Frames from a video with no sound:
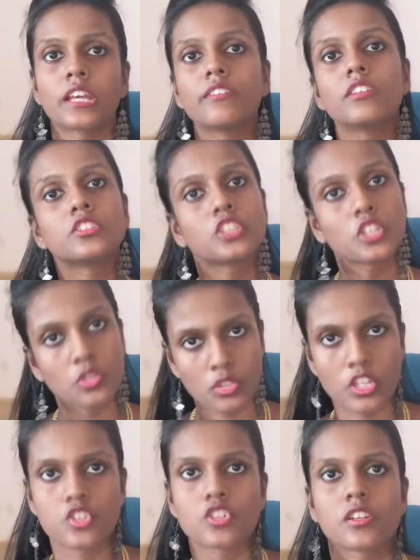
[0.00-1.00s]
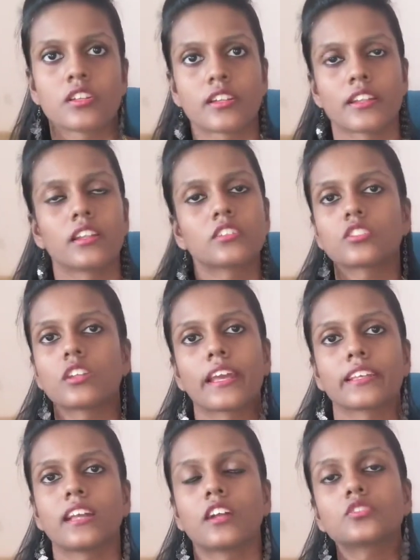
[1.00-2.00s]
They will listen to the children. So
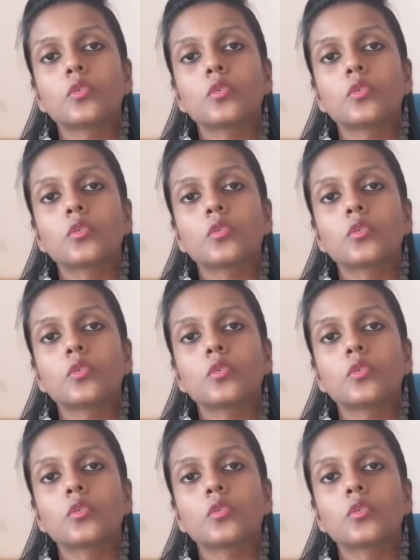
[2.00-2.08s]
like that.